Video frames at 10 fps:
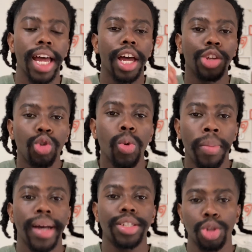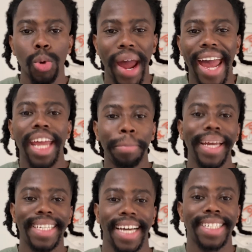you must do A-B
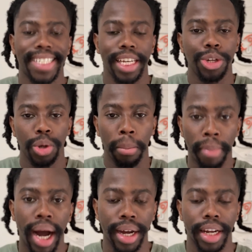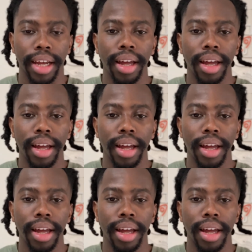tests in your marketing.